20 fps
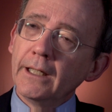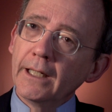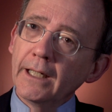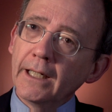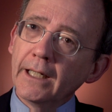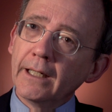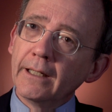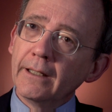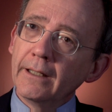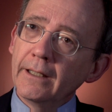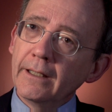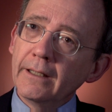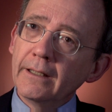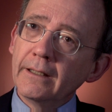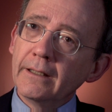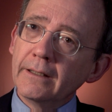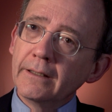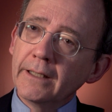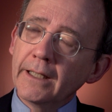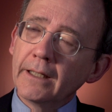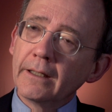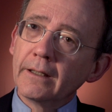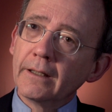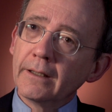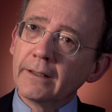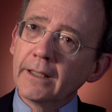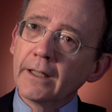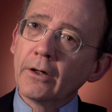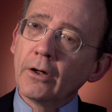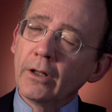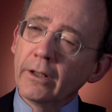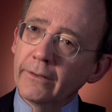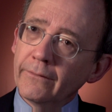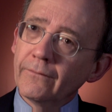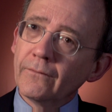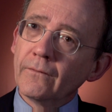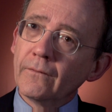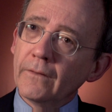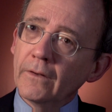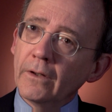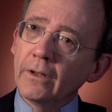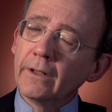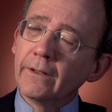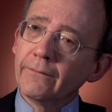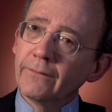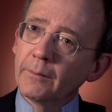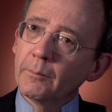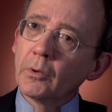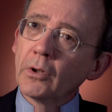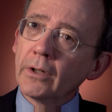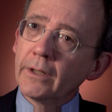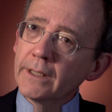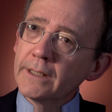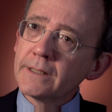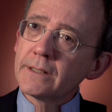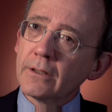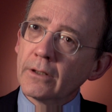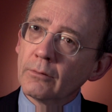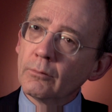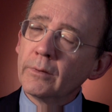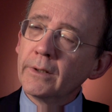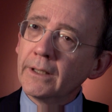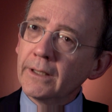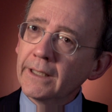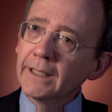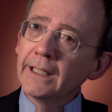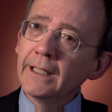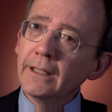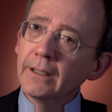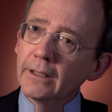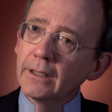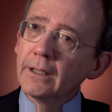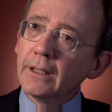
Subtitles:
that all of the parties are really